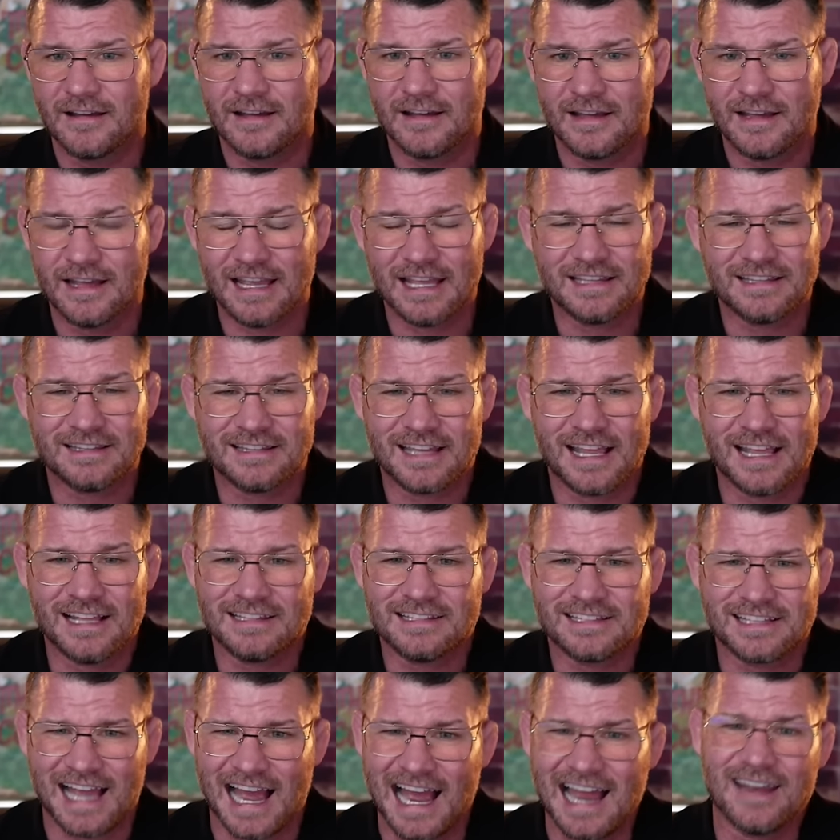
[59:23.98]
it
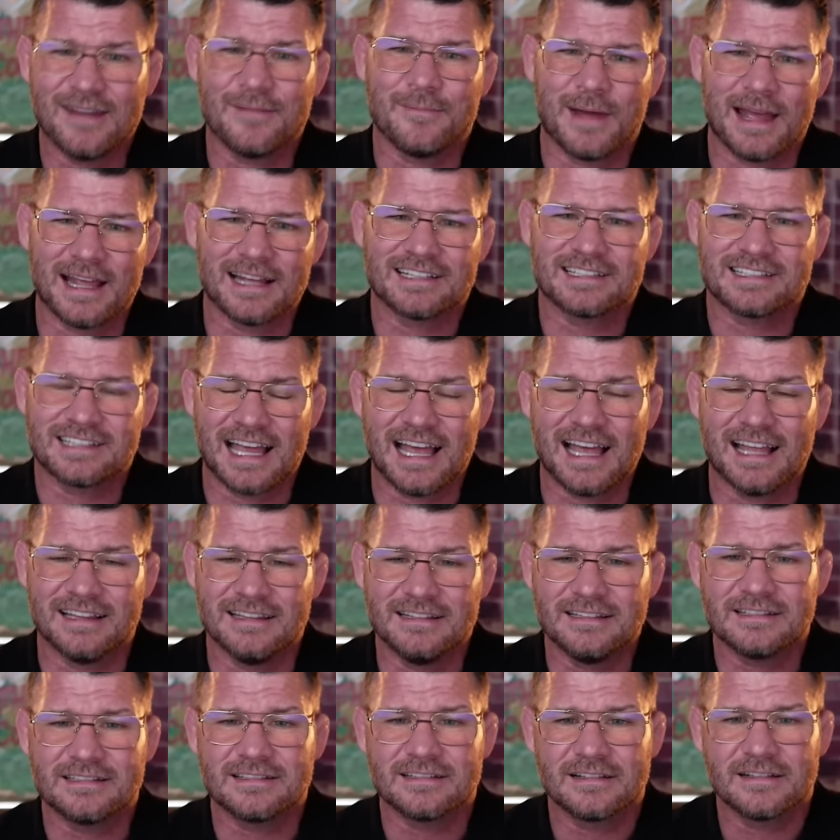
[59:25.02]
it kind of makes
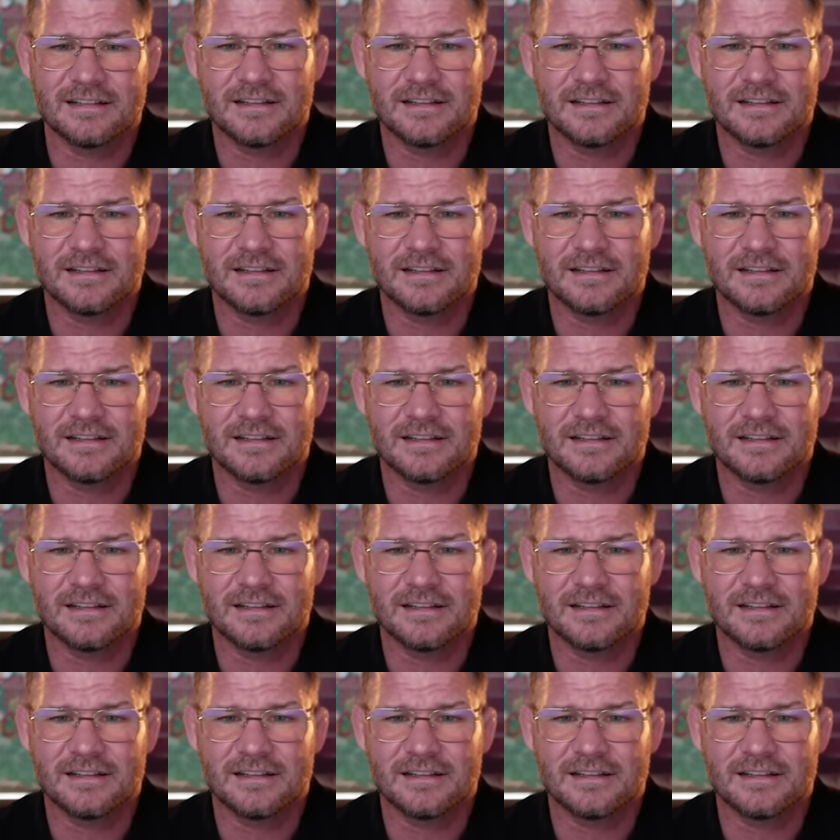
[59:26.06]
sense.